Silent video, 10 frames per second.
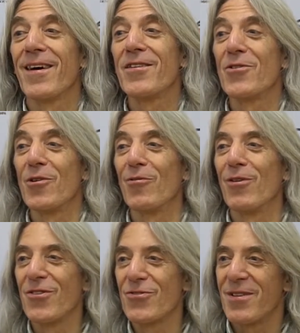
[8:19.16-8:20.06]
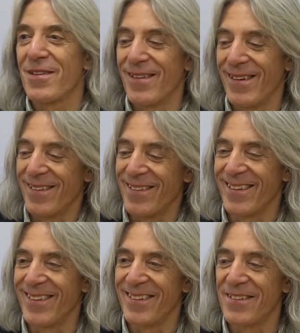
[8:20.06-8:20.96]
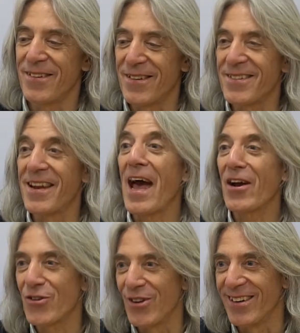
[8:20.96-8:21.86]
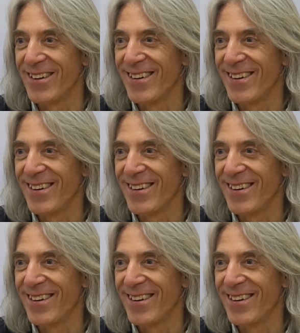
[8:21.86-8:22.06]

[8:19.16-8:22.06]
led to it was the citizen action.